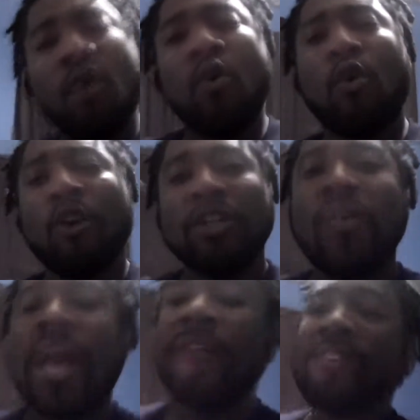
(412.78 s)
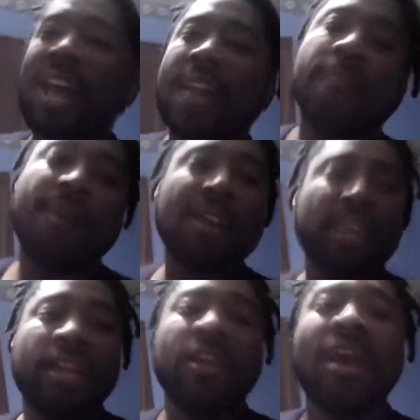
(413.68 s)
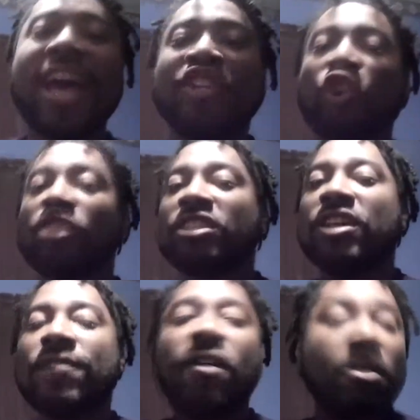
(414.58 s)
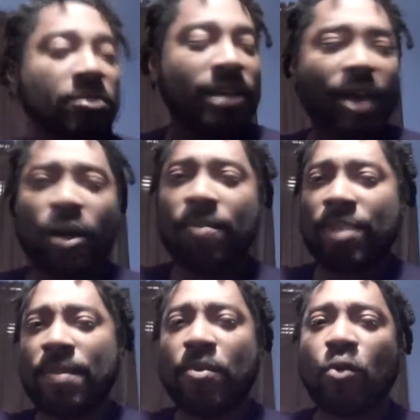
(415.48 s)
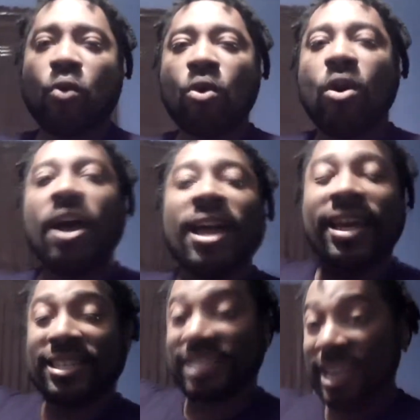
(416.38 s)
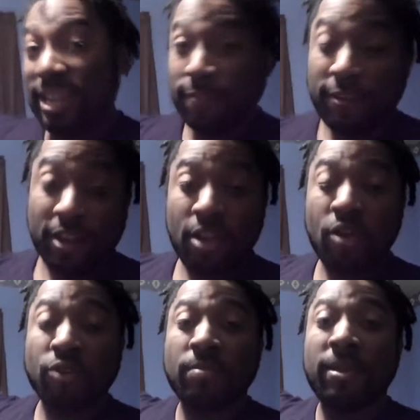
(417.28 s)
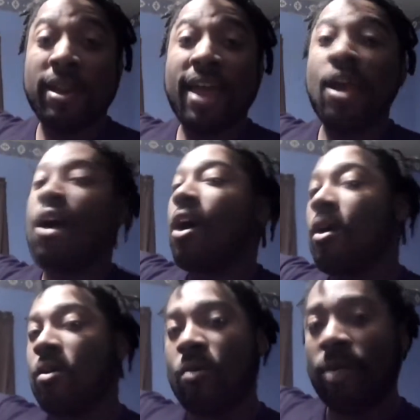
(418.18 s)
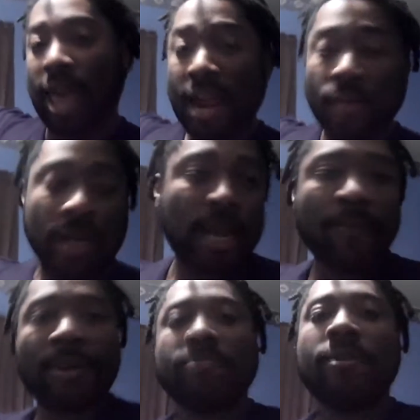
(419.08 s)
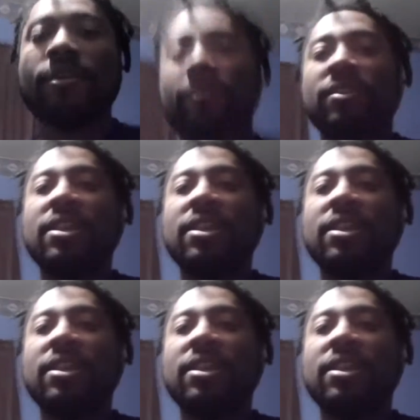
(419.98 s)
or don't have a lot of money, I show this stuff off so that way people can see these videos and be like, oh, okay, I don't need that much money for